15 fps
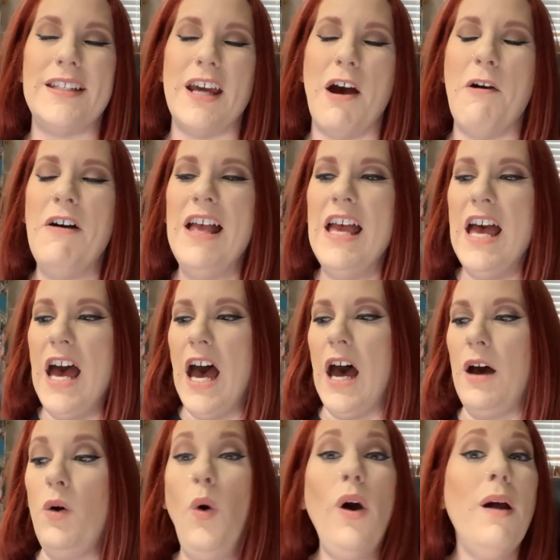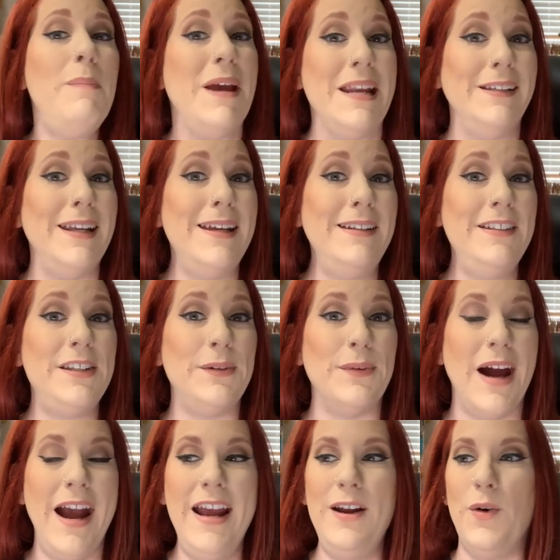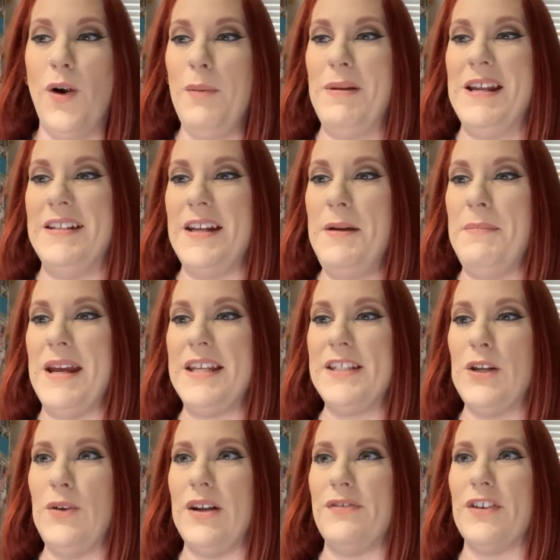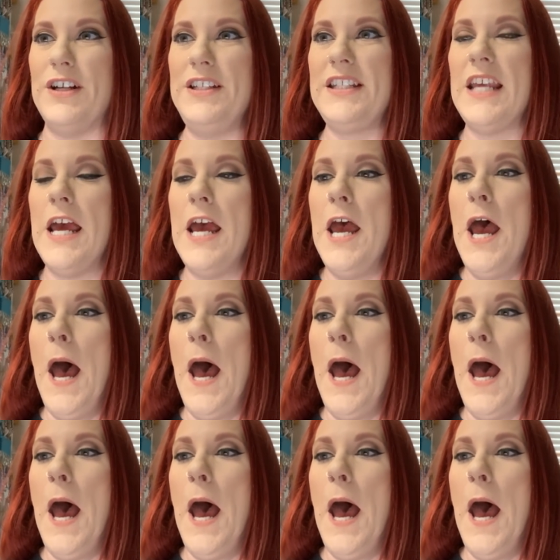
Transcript: So, uh, or a pendant, right? Or a pendant, makes no difference.